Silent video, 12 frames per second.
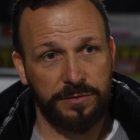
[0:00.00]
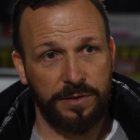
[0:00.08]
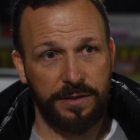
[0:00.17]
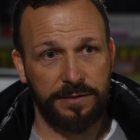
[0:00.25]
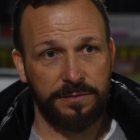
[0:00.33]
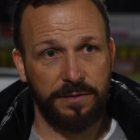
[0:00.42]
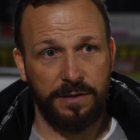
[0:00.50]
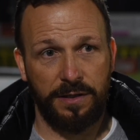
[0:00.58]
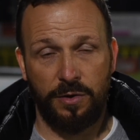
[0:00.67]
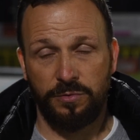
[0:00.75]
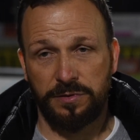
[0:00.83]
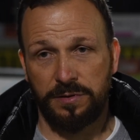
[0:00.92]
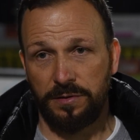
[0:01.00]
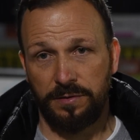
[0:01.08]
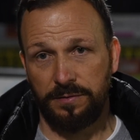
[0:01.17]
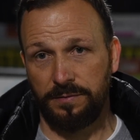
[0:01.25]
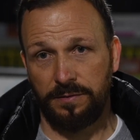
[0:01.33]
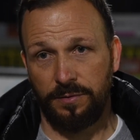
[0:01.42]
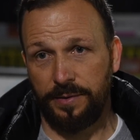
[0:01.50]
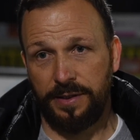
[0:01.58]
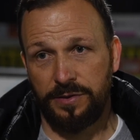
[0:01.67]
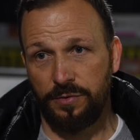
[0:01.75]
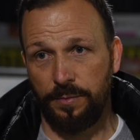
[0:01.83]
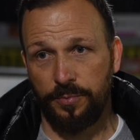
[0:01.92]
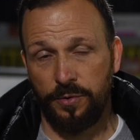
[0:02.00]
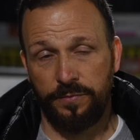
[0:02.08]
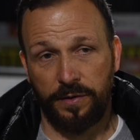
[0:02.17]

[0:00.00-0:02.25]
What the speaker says: So there's loads that we need to improve